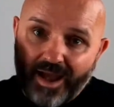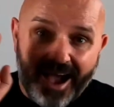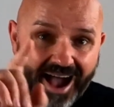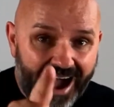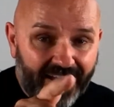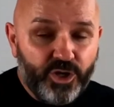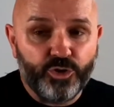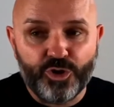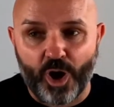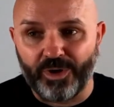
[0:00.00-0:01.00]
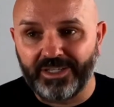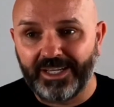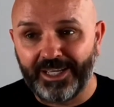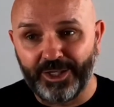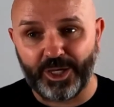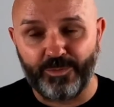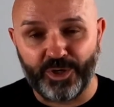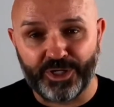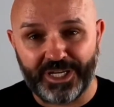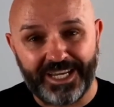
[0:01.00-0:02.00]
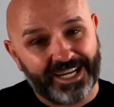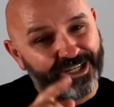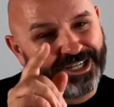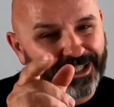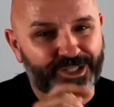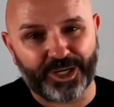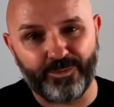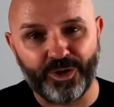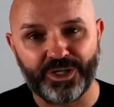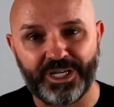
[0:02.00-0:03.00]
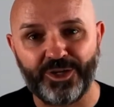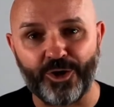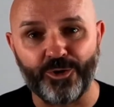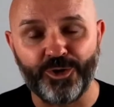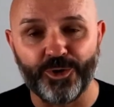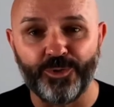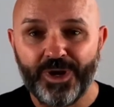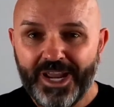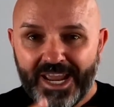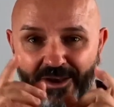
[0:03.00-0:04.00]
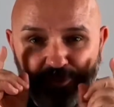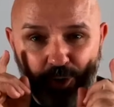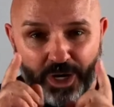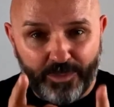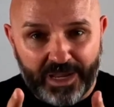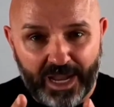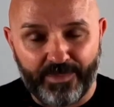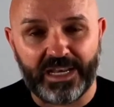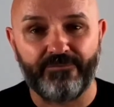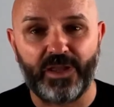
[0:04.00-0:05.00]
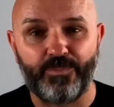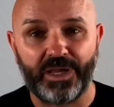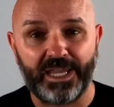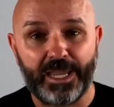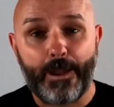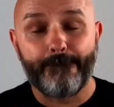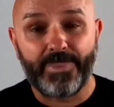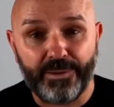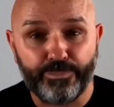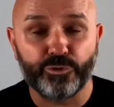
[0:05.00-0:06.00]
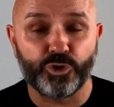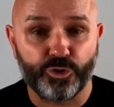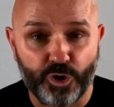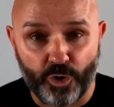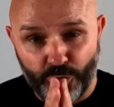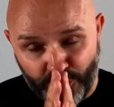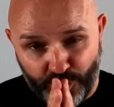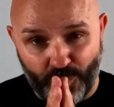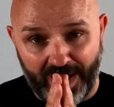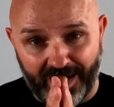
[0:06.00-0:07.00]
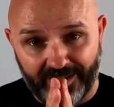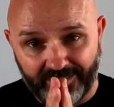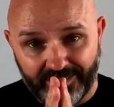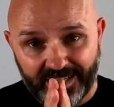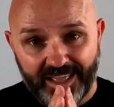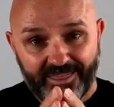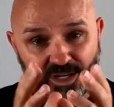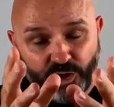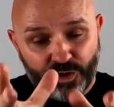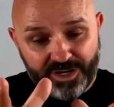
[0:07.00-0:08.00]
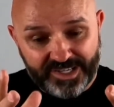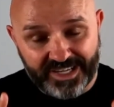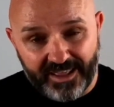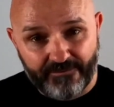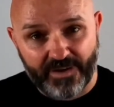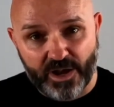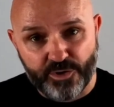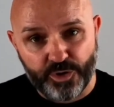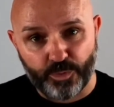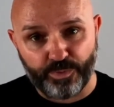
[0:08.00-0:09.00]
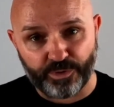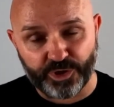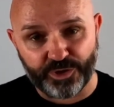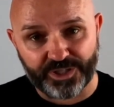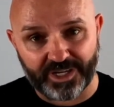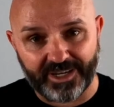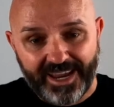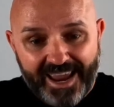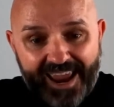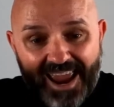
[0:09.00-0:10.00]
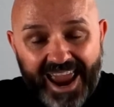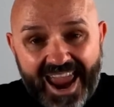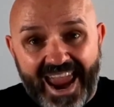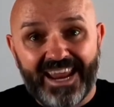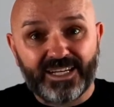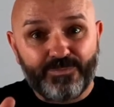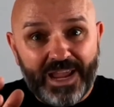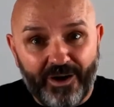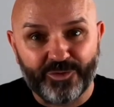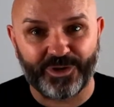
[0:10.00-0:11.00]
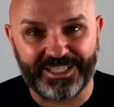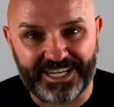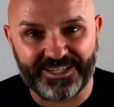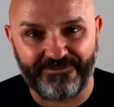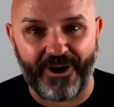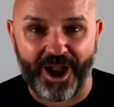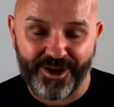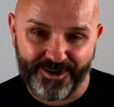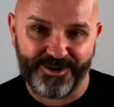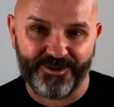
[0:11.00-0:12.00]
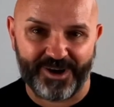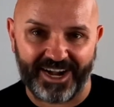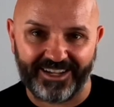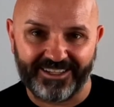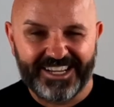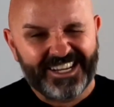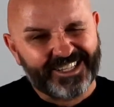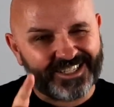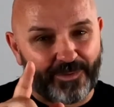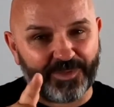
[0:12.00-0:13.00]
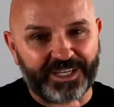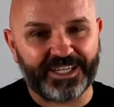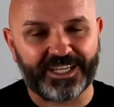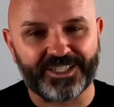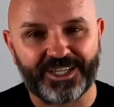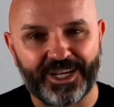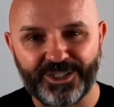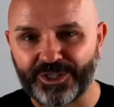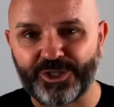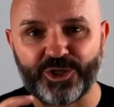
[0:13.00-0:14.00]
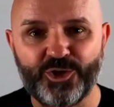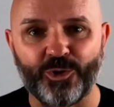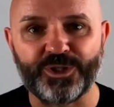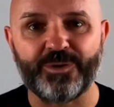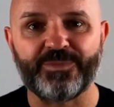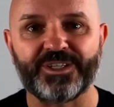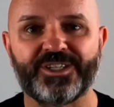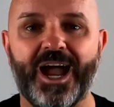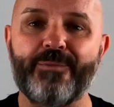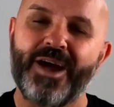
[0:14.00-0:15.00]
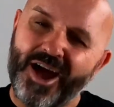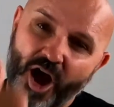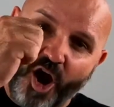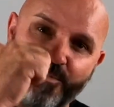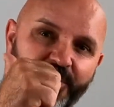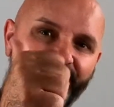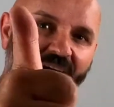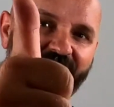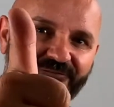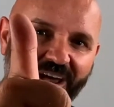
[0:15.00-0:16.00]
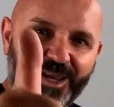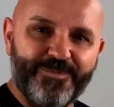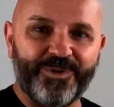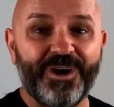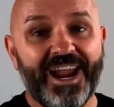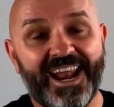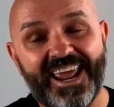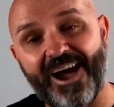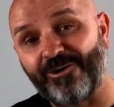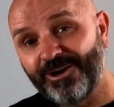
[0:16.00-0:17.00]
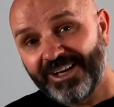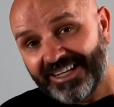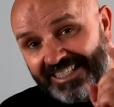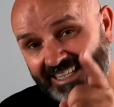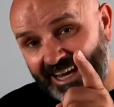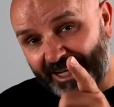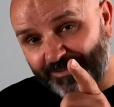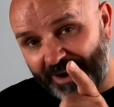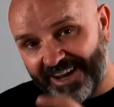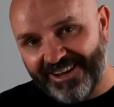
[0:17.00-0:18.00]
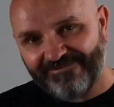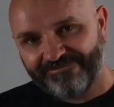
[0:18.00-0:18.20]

Are you known in the community? Does the community know you? If you're going to become an MVP, people should know who you are. They should see the value you're producing and be able to identify who you are. Something to consider, just a short tip this time. I hope you find it valuable. Anyhow, see you next Monday.